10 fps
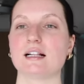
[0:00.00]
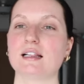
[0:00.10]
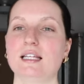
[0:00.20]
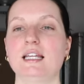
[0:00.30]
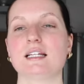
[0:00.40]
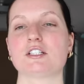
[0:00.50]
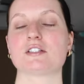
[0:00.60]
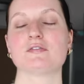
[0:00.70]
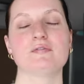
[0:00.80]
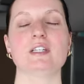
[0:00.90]
and clean and
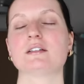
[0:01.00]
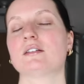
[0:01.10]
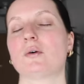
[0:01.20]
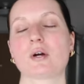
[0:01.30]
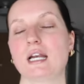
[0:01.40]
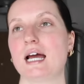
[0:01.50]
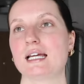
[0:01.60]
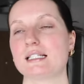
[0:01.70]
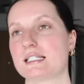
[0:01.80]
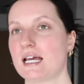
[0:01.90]
just feel
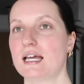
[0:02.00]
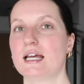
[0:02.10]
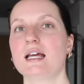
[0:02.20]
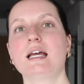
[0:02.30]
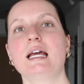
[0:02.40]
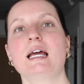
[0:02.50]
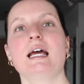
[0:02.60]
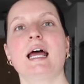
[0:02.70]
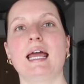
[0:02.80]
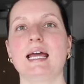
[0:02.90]
organized.
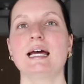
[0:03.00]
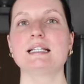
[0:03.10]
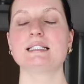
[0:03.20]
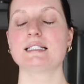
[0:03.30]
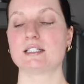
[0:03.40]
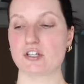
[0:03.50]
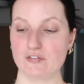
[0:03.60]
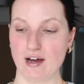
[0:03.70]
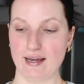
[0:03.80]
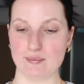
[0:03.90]
And it's
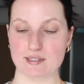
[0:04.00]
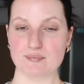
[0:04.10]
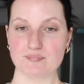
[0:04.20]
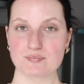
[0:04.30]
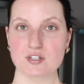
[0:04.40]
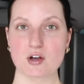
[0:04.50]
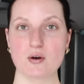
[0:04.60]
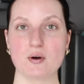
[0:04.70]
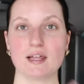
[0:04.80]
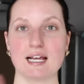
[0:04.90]
good vibes.
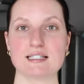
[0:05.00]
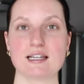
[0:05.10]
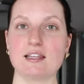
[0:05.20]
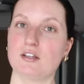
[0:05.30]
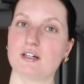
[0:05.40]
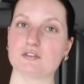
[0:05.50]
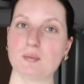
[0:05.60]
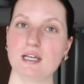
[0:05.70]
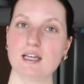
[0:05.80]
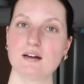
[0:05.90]
So like I said, thank you guys for
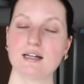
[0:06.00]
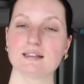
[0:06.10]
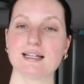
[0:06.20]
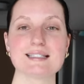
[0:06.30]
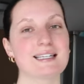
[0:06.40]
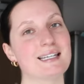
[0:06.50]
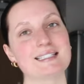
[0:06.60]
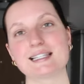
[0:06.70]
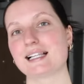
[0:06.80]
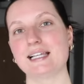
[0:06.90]
being here and let's get
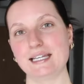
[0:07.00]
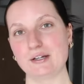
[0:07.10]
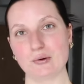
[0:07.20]
into the cleaning